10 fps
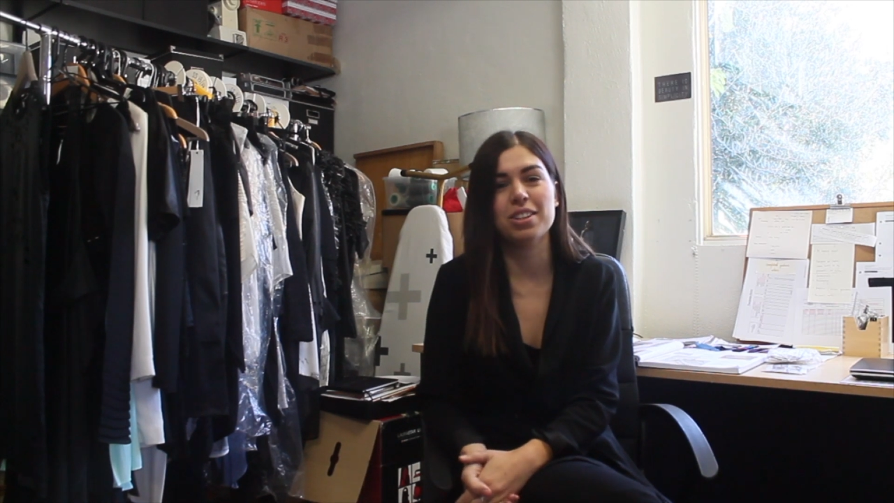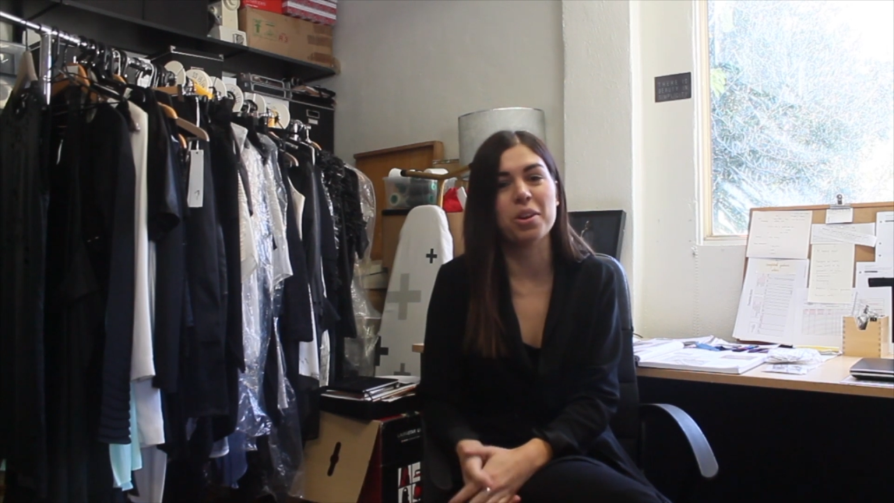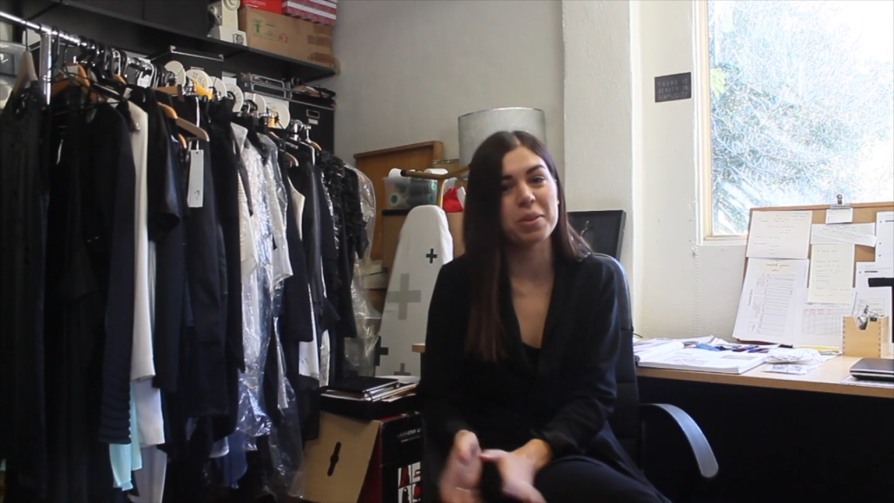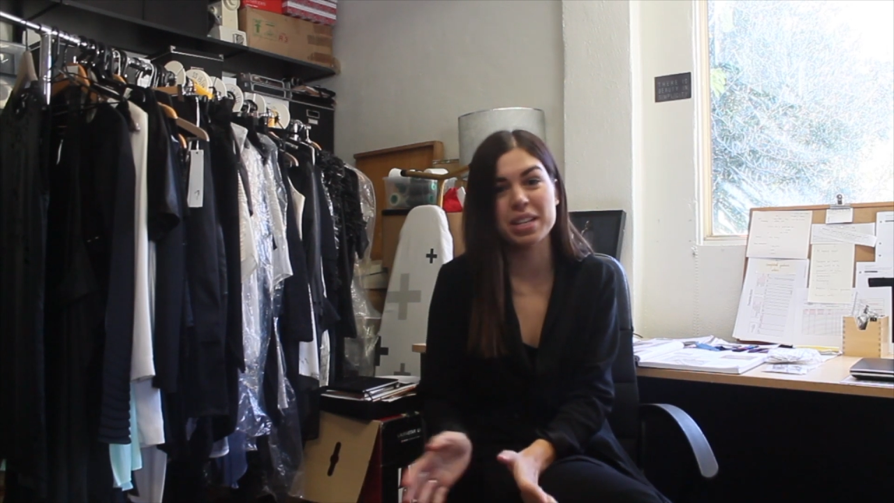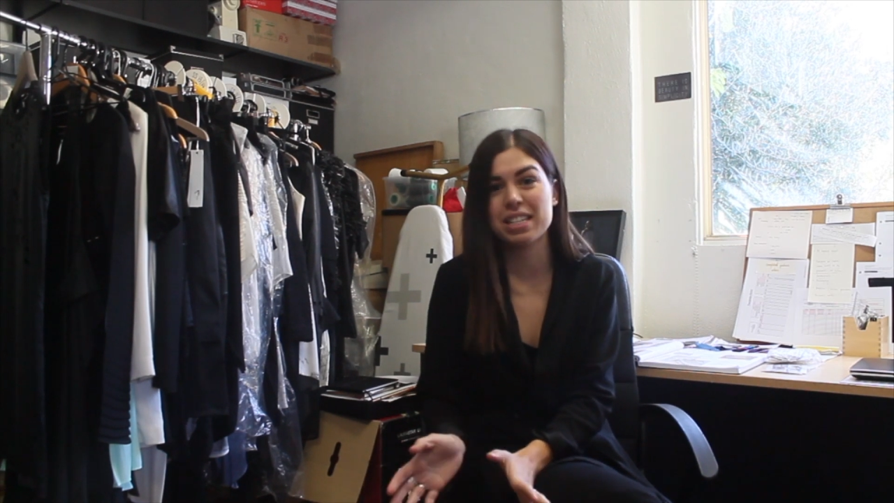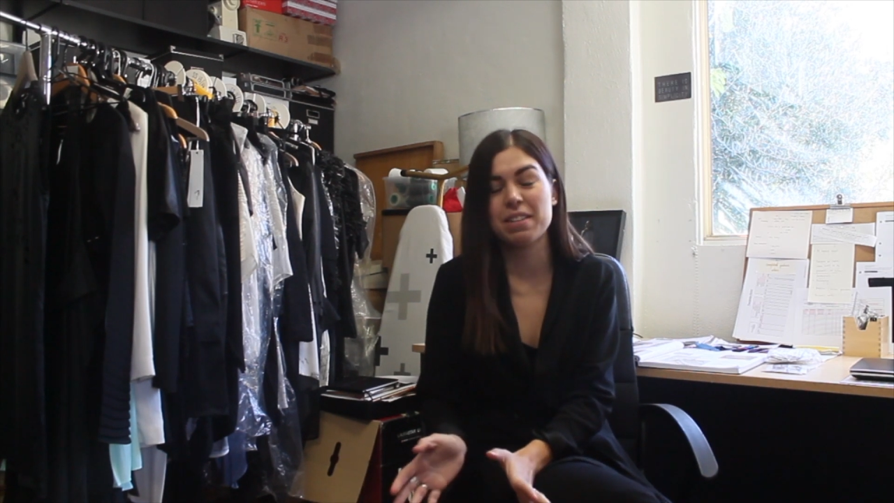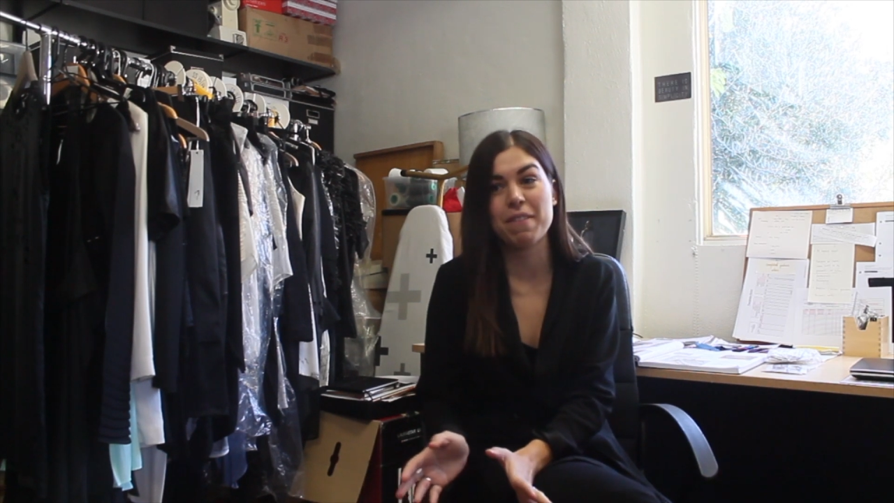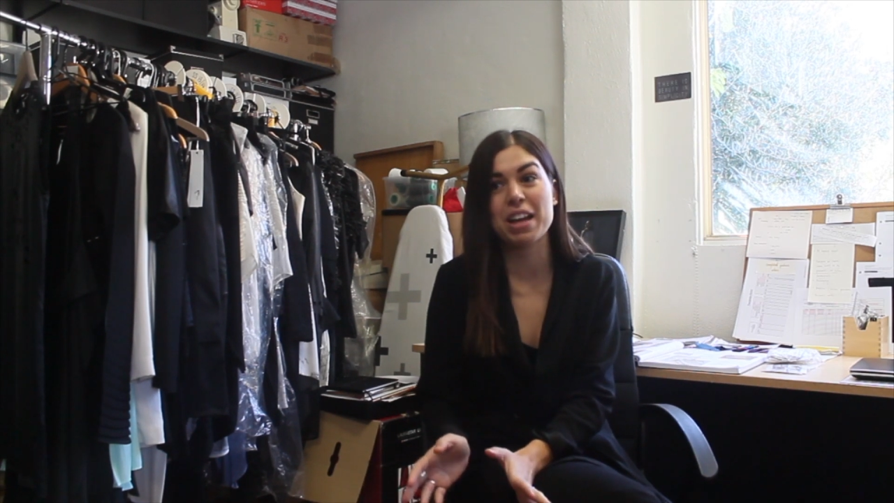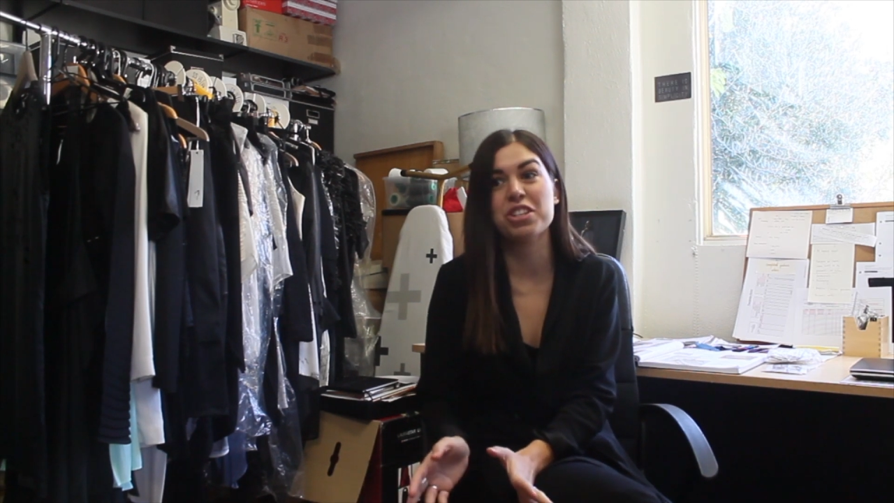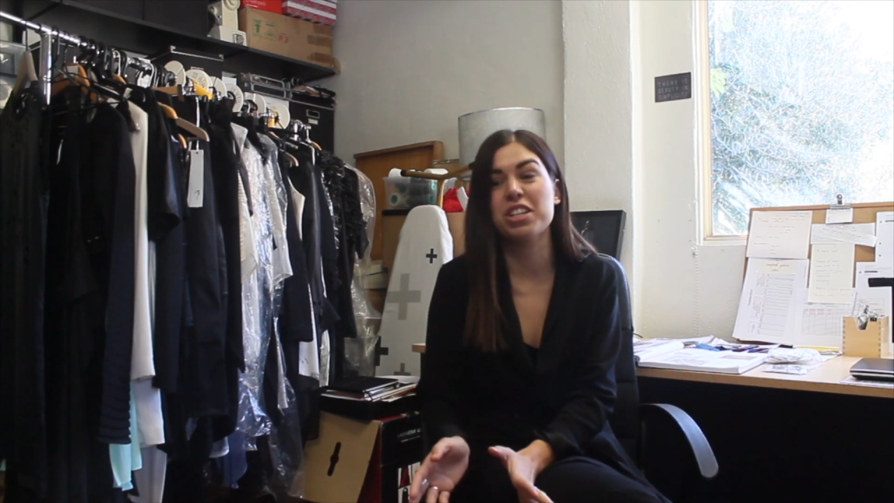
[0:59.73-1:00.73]
go into
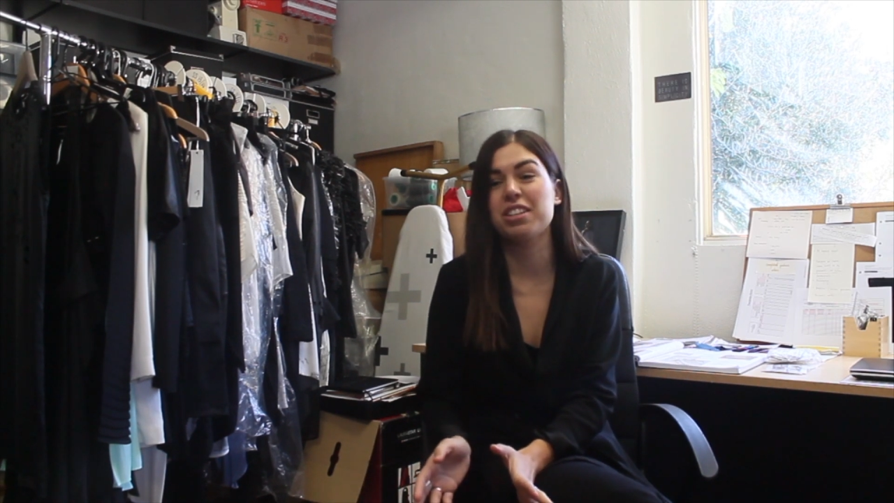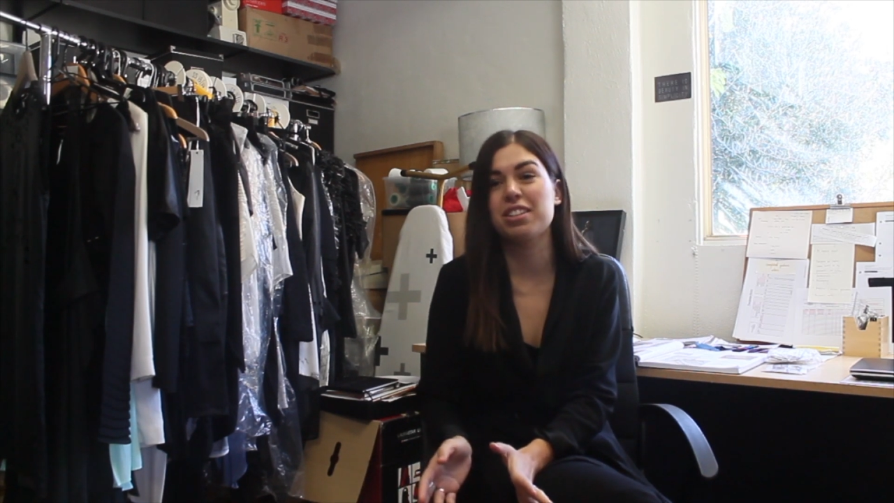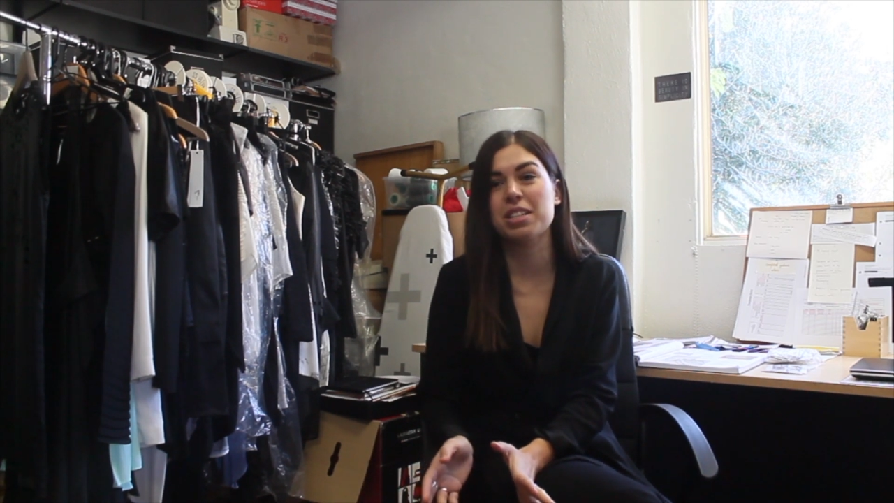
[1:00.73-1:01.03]
fashion